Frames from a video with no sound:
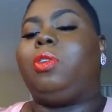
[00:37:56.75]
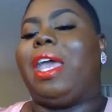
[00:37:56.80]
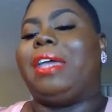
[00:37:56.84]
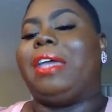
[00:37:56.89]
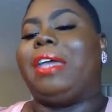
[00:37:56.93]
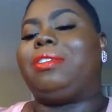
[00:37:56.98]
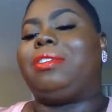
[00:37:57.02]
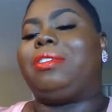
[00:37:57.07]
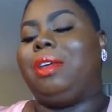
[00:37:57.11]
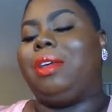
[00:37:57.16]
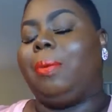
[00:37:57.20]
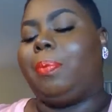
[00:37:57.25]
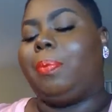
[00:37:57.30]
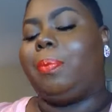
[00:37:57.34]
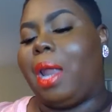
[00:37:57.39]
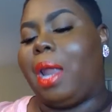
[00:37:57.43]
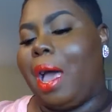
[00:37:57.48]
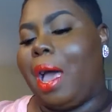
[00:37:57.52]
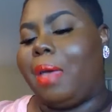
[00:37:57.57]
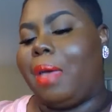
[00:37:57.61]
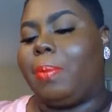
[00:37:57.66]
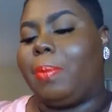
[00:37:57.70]
actually
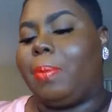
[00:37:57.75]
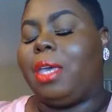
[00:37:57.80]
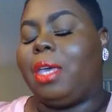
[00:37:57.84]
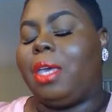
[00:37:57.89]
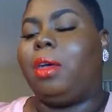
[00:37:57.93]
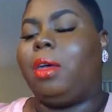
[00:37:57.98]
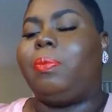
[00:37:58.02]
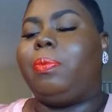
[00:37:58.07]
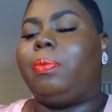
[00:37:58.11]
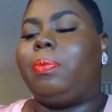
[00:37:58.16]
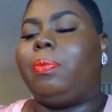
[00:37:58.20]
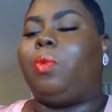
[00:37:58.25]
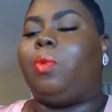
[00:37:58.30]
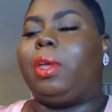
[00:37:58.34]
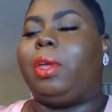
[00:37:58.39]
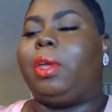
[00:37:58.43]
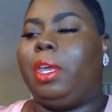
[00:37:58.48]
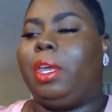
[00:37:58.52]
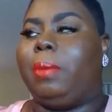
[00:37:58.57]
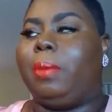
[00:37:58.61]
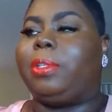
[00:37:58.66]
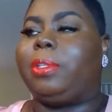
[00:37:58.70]
apply makeup that will
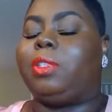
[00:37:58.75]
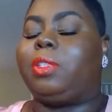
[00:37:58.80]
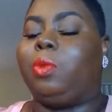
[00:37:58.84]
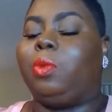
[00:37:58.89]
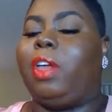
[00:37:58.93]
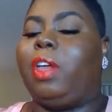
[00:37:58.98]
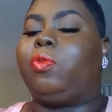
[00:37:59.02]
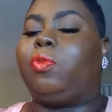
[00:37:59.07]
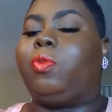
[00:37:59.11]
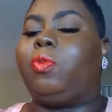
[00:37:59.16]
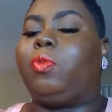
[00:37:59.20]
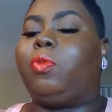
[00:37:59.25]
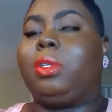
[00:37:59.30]
help sweat